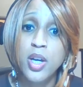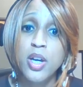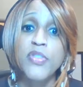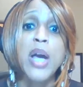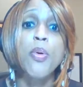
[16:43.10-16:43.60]

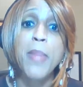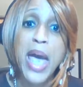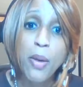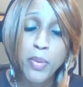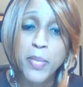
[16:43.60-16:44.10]
If they were
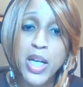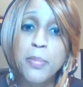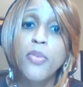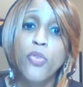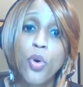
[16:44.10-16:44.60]
bad with money
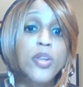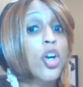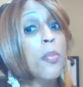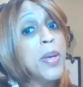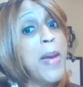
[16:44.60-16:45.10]
before, they're
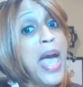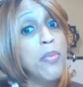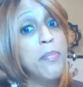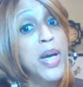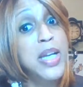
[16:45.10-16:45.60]
going to be bad
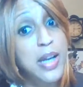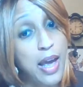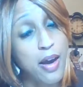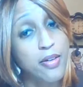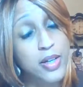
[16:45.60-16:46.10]
with money
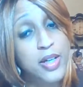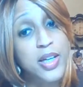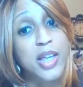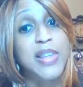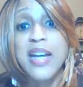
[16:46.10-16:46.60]
now.
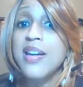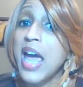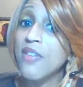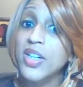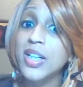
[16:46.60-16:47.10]
If they didn't
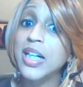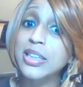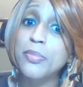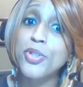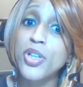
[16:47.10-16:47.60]
have good
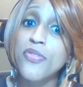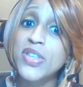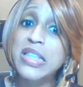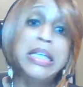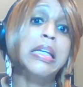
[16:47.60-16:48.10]
customer service
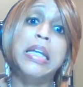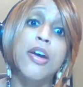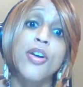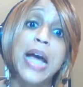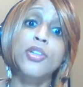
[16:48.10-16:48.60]
then,
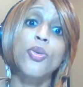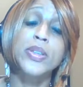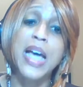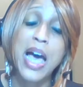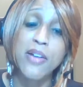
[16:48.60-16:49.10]
they're not going
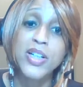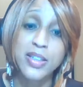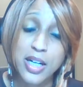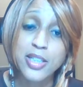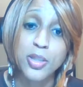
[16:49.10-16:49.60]
to have
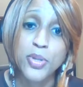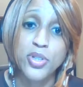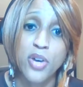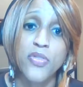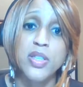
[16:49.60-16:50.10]
good customer
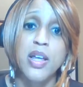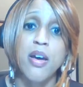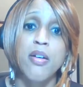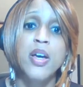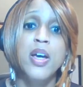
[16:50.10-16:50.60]
service
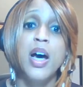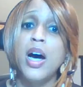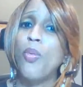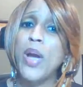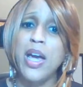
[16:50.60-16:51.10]
now.
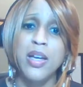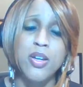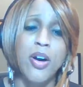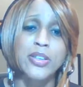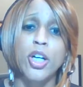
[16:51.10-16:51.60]

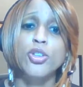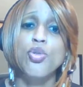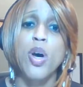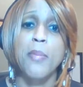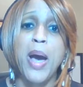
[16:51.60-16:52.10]
I talked to
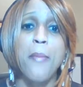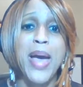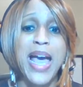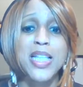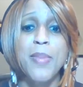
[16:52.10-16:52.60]
you all about
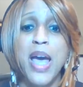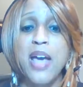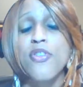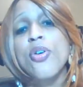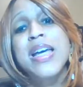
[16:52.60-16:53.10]
past
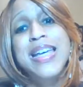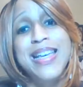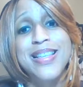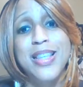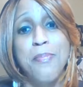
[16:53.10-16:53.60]
behavior
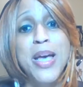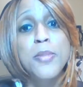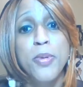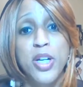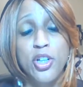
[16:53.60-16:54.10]
is the
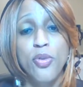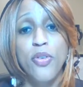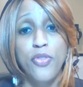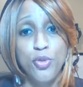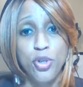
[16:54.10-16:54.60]
best predictor
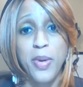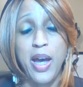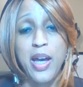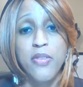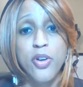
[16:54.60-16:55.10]
of future
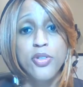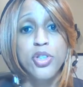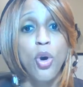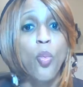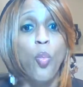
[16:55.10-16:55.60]
behavior.
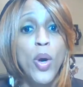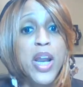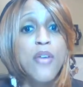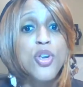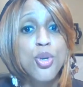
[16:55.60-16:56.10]
So
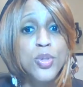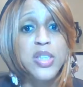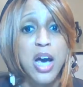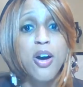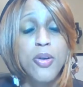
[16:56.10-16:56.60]
whatever you
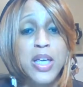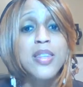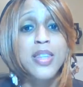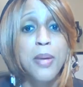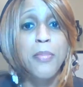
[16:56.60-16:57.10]
saw
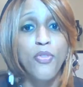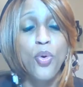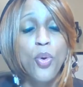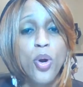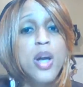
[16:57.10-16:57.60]
in them
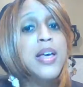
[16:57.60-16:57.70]
before,